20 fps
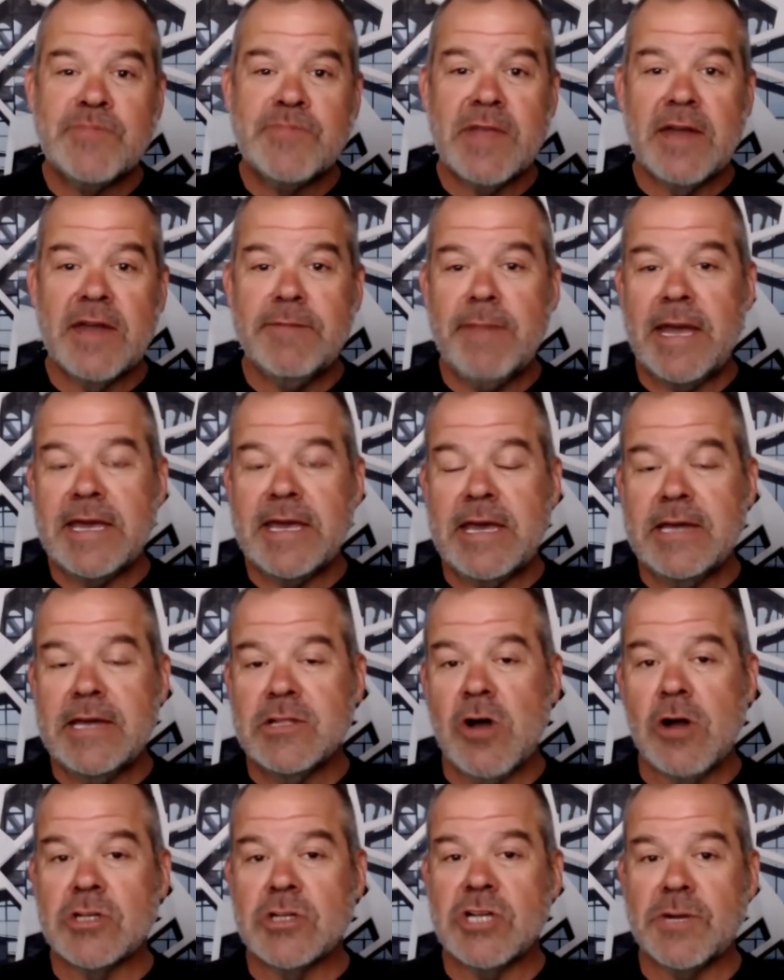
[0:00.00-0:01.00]
and making
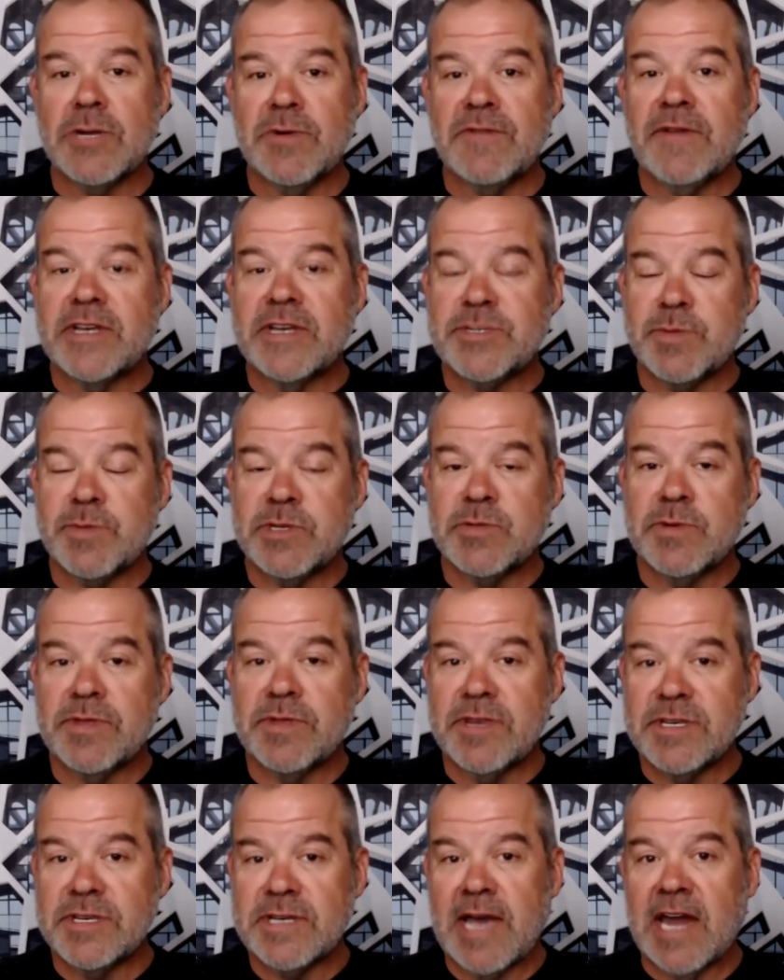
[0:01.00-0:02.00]
long-term investments with
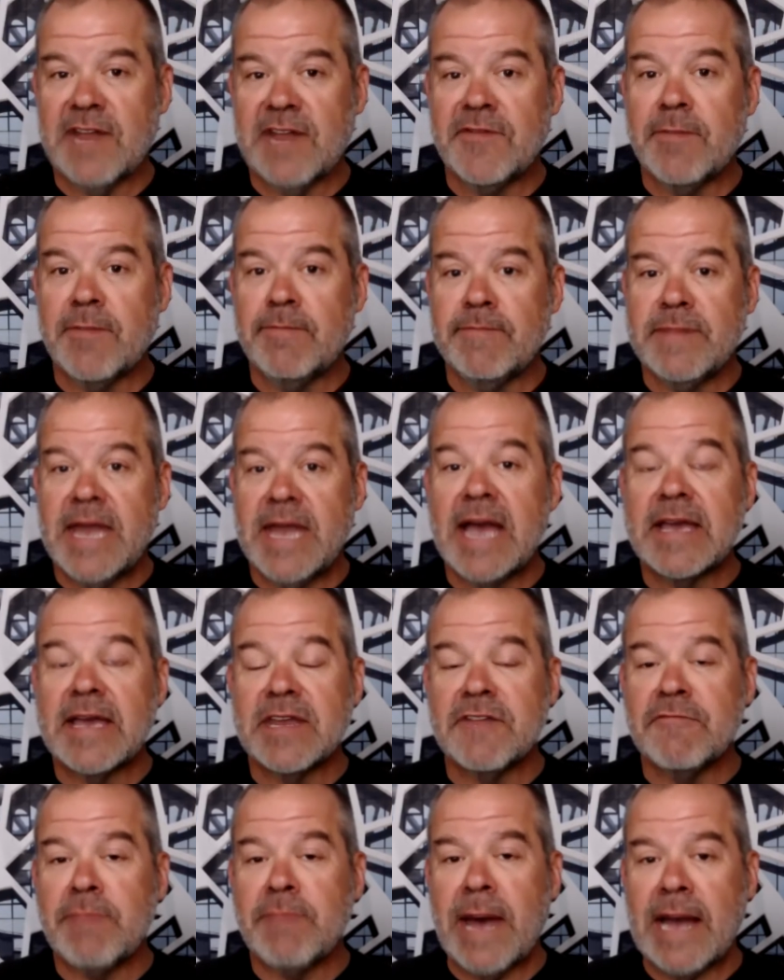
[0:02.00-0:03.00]
this kind of a
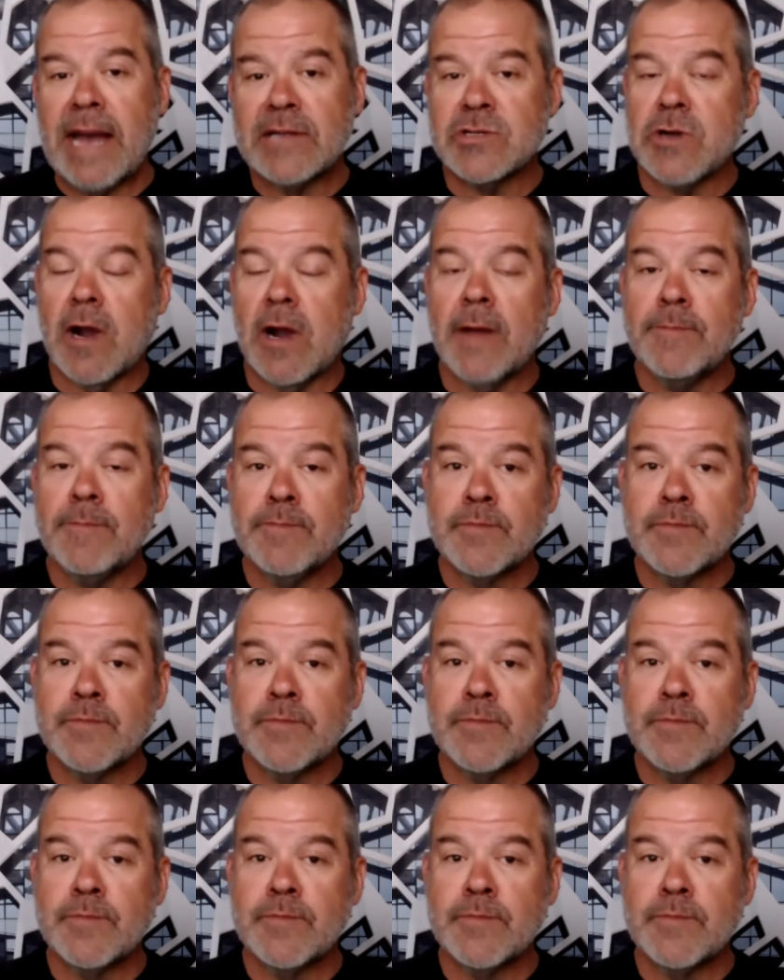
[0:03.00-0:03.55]
negative backdrop